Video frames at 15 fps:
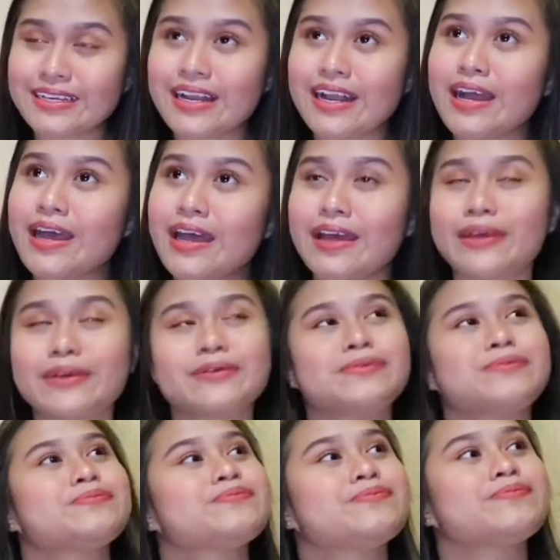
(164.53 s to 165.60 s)
I
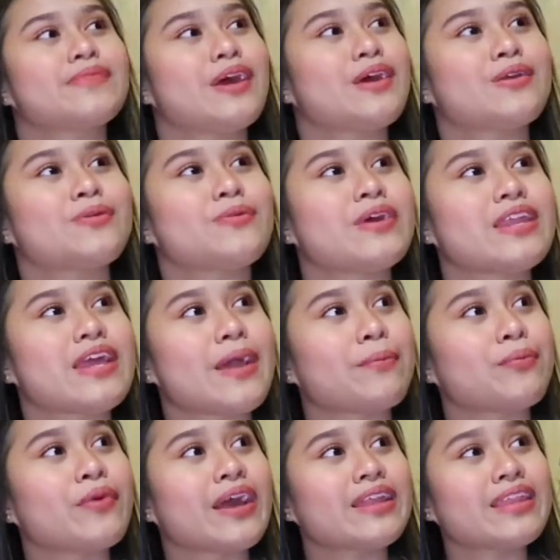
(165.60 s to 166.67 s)
don't know where did I
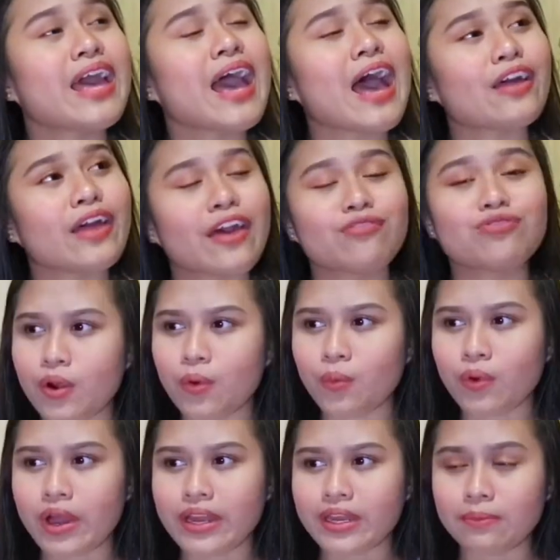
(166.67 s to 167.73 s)
put it. I think I have
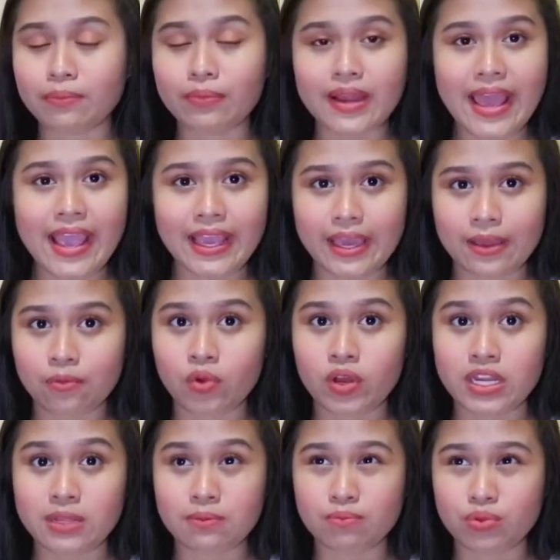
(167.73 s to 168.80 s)
one in black and
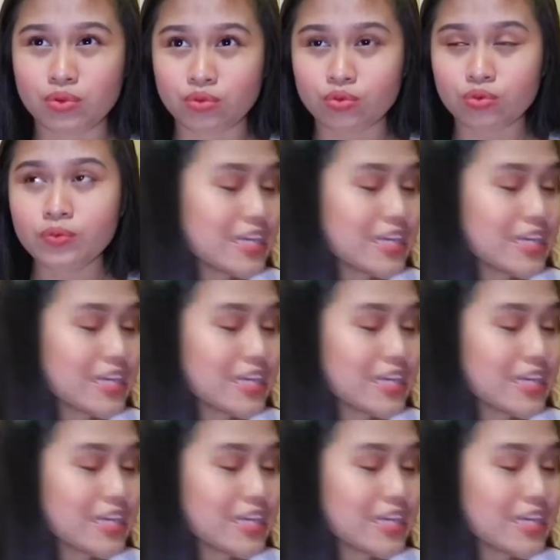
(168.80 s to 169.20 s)
one in blue.